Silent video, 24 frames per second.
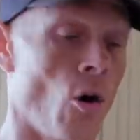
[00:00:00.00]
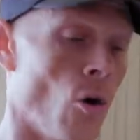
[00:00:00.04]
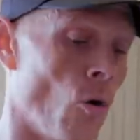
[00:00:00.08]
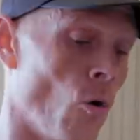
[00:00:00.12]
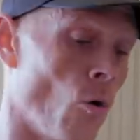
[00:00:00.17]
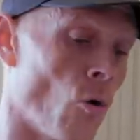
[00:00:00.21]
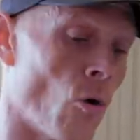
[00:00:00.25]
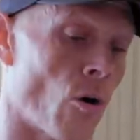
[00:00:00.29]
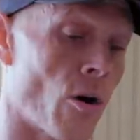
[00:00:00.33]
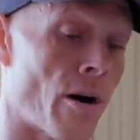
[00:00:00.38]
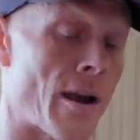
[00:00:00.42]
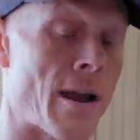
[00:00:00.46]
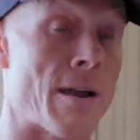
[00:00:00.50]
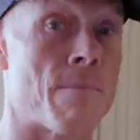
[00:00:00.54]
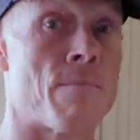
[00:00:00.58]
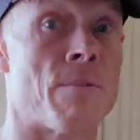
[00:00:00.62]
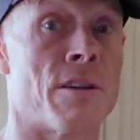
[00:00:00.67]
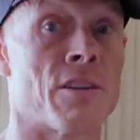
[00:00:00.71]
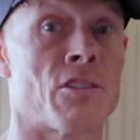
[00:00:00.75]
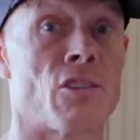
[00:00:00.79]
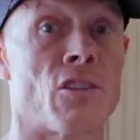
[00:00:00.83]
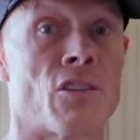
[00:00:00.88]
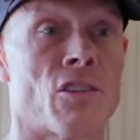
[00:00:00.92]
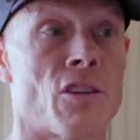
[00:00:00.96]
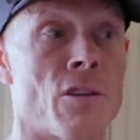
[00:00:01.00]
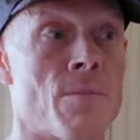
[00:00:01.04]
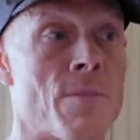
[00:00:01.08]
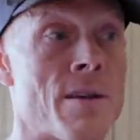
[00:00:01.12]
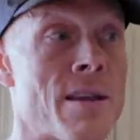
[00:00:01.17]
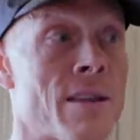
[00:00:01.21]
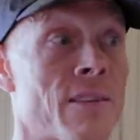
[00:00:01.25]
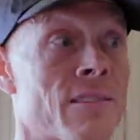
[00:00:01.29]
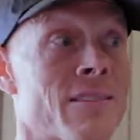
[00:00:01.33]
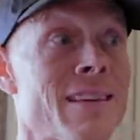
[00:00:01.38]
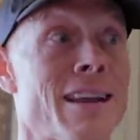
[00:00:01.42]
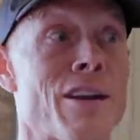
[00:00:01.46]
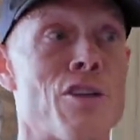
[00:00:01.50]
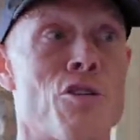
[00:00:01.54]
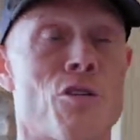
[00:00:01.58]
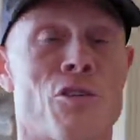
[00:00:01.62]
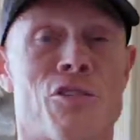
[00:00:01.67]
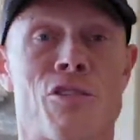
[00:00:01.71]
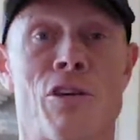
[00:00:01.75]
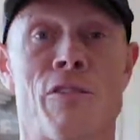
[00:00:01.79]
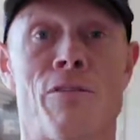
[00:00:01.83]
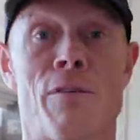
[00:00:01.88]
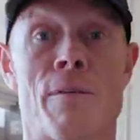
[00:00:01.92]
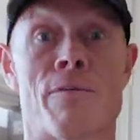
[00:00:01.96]
or in business could be setting
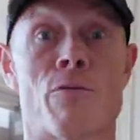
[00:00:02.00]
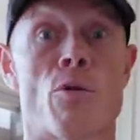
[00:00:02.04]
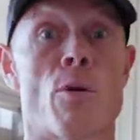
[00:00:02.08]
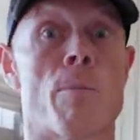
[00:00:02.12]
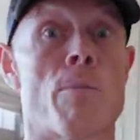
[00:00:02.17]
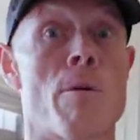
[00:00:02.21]
yourself up for a